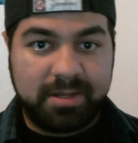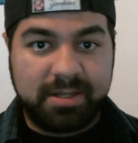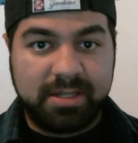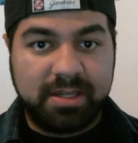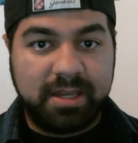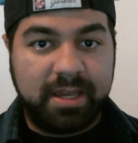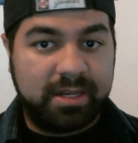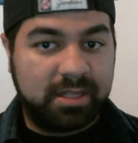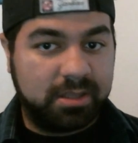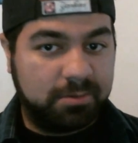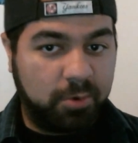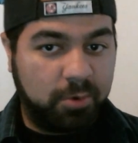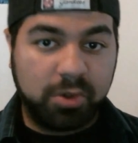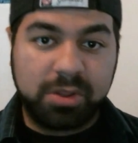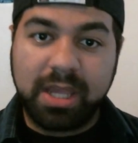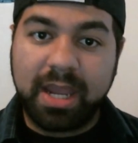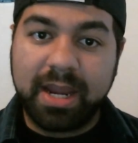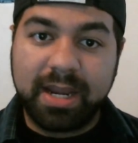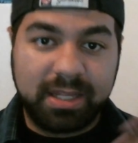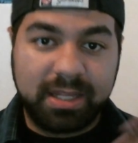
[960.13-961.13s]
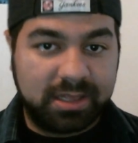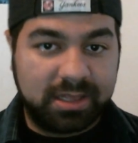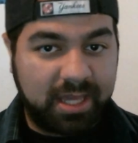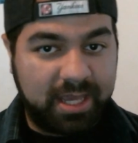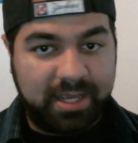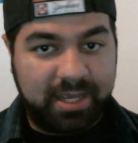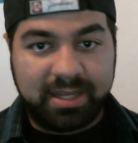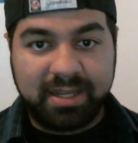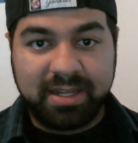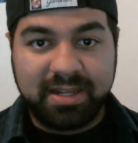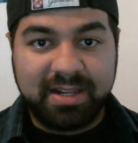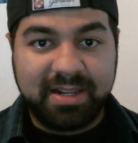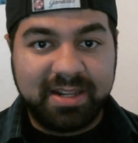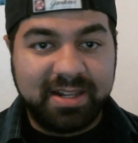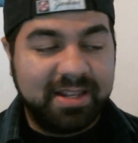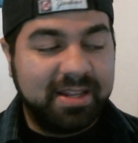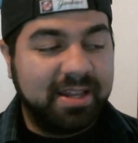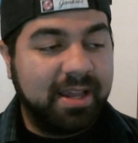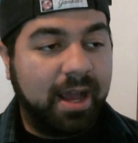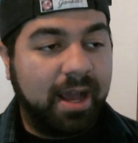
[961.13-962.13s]
It's a rotating thing.
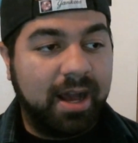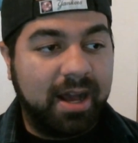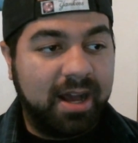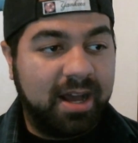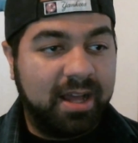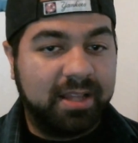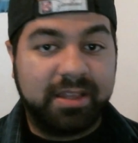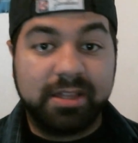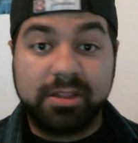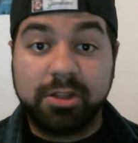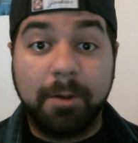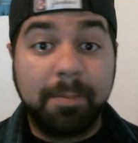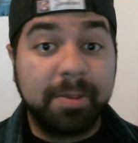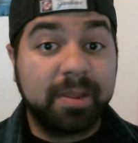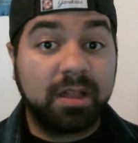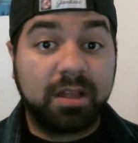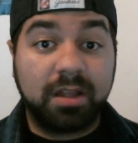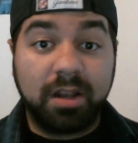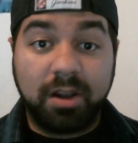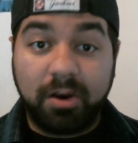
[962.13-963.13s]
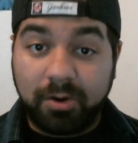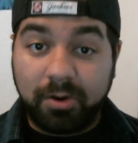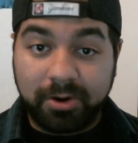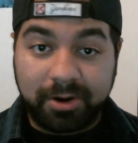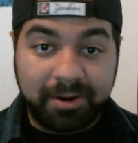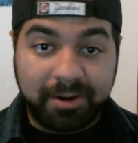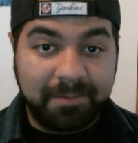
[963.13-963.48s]
There's no particular order,